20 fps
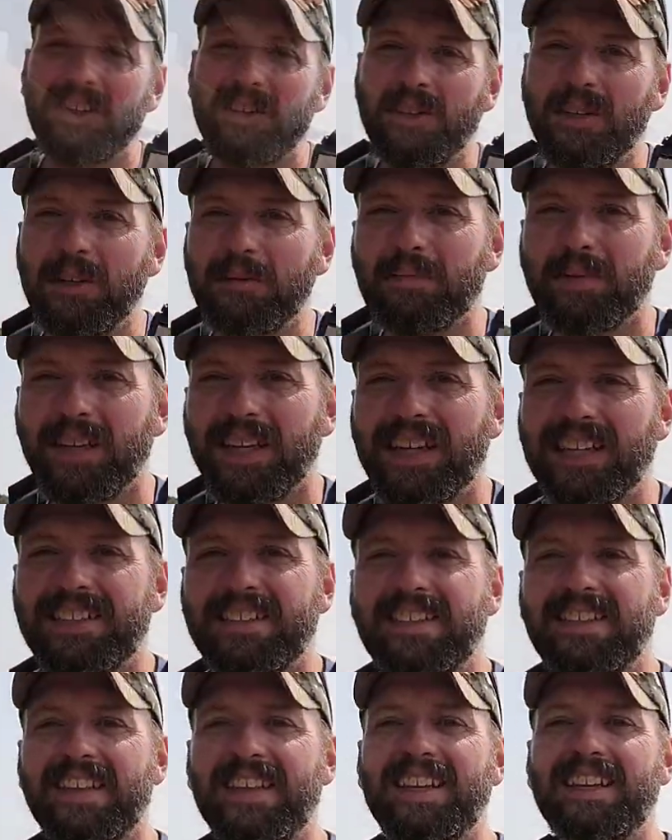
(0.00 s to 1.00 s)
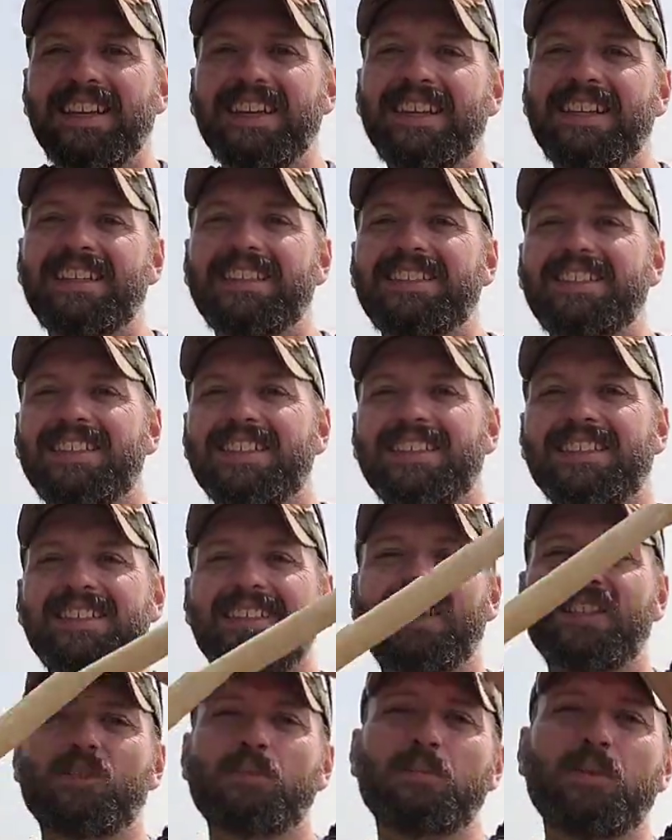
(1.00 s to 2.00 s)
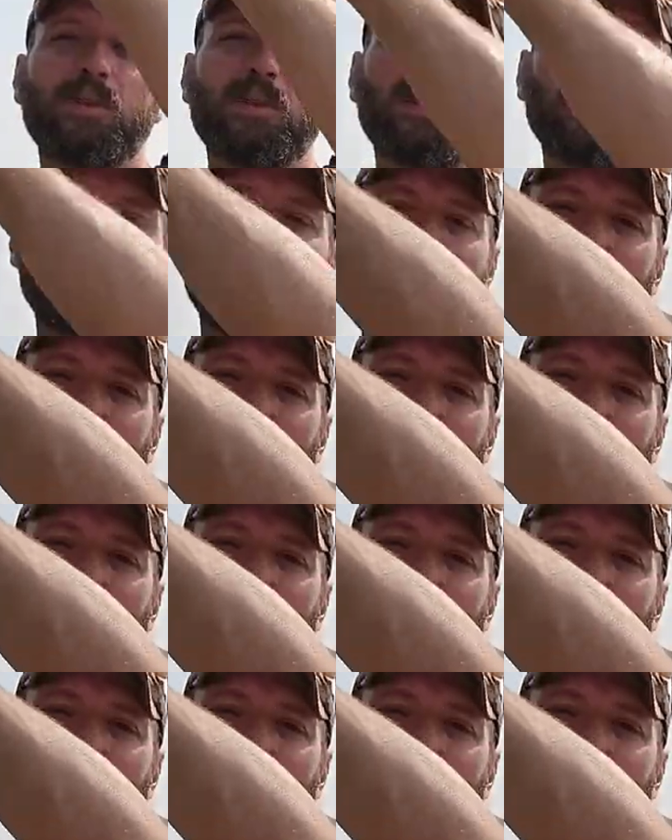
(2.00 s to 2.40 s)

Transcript: a unique place that is accessible